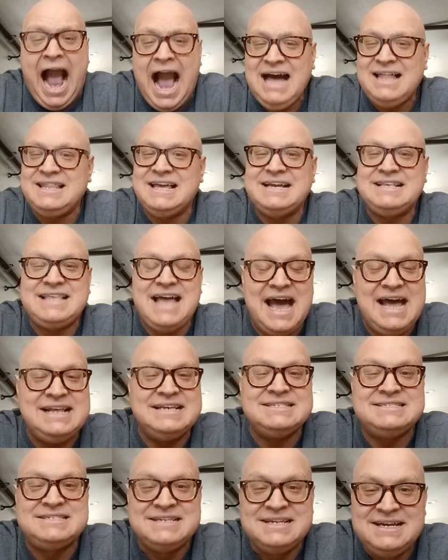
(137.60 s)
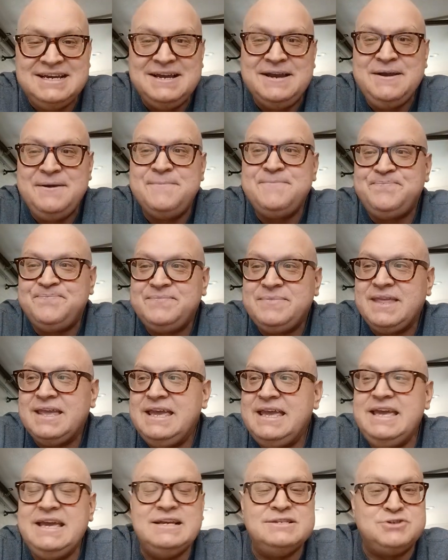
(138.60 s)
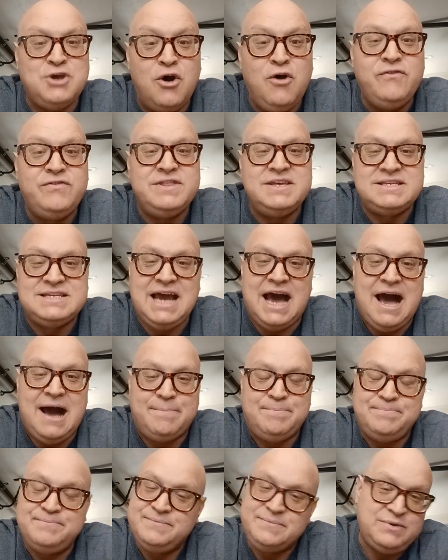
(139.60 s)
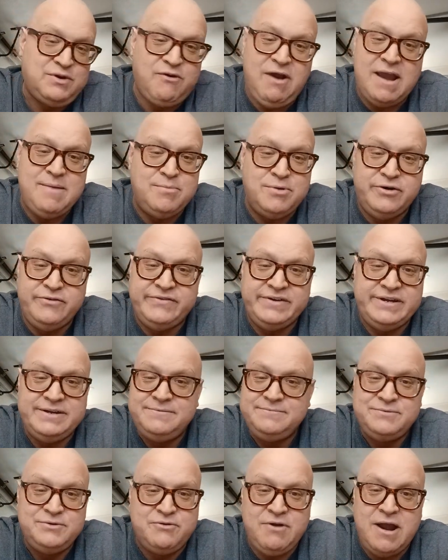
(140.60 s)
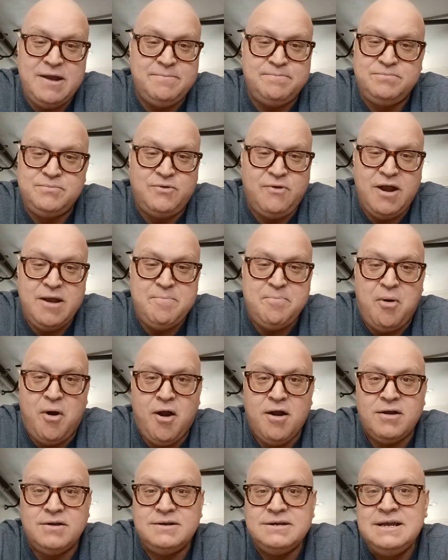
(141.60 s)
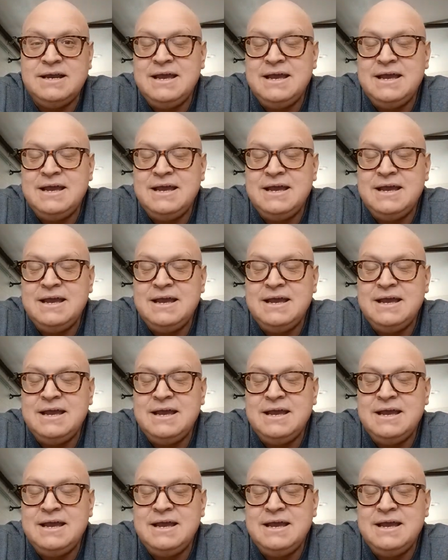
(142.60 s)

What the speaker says: like that is, he is over the top. Great movie, great part.